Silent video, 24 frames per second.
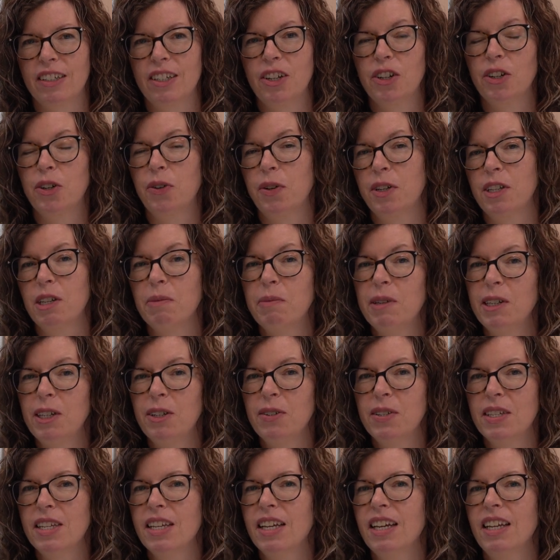You're going to be
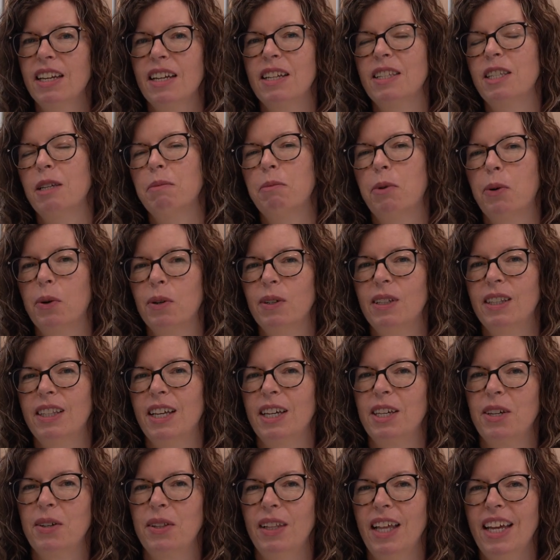using it, it's important
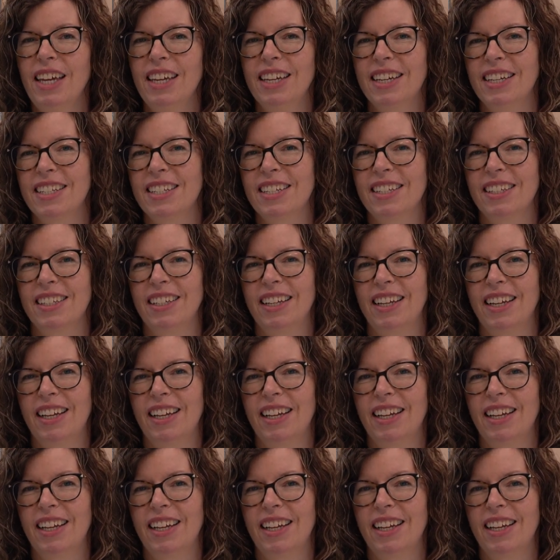that you like it.